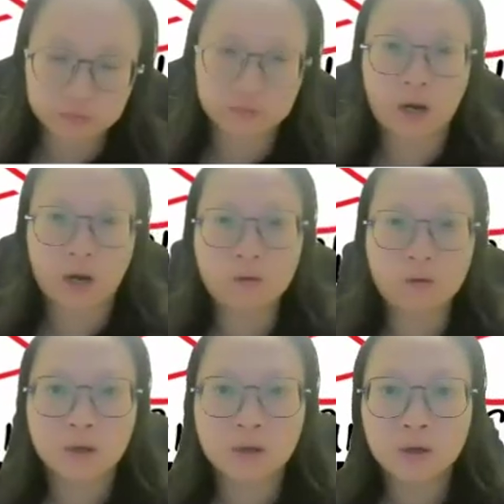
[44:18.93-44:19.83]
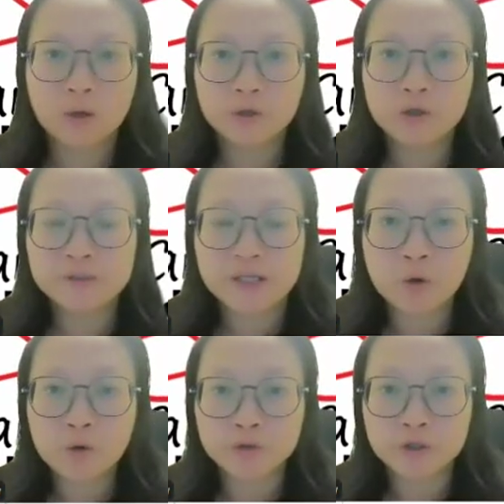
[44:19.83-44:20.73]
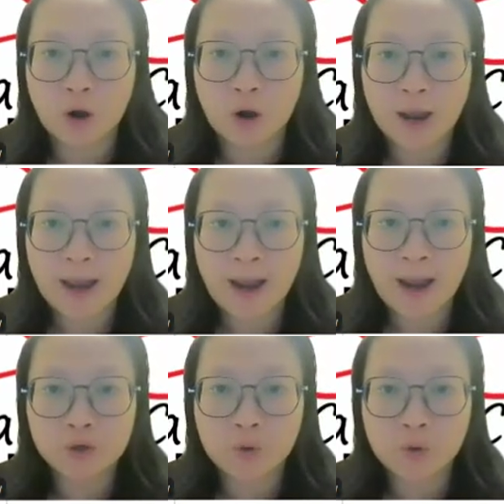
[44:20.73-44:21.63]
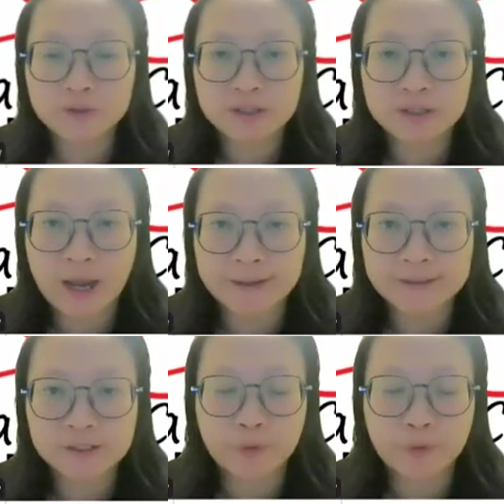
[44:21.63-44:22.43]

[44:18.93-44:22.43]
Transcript: Now, using Hooke's law, F equals Kx.